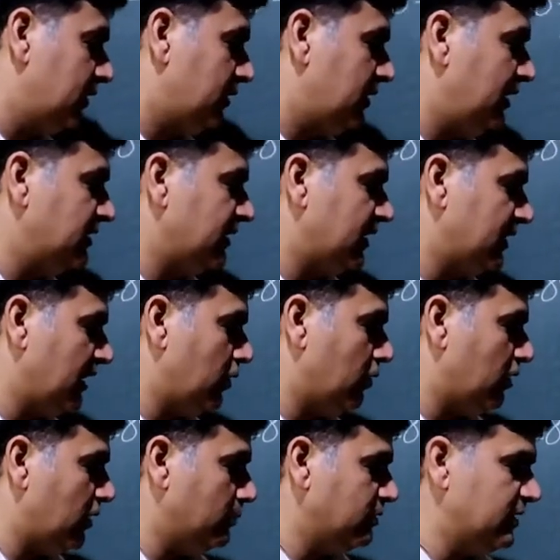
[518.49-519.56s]
these are now
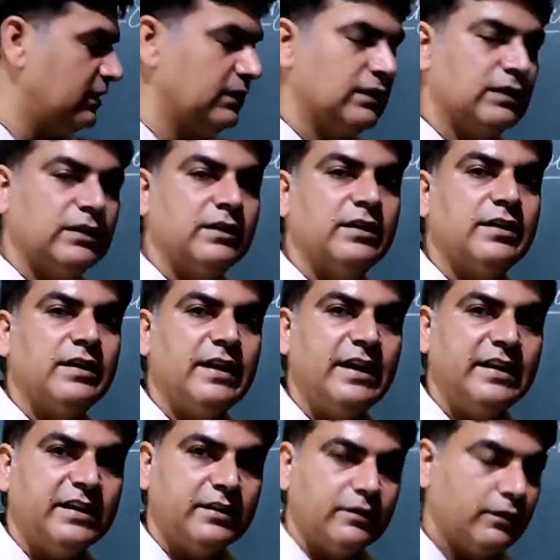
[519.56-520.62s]
comes in
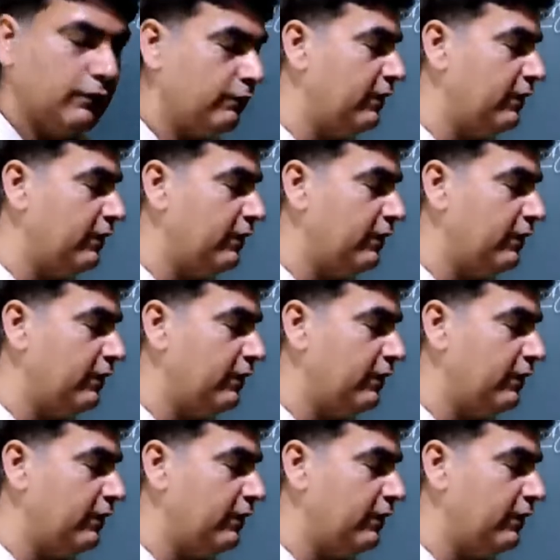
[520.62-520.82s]
radian.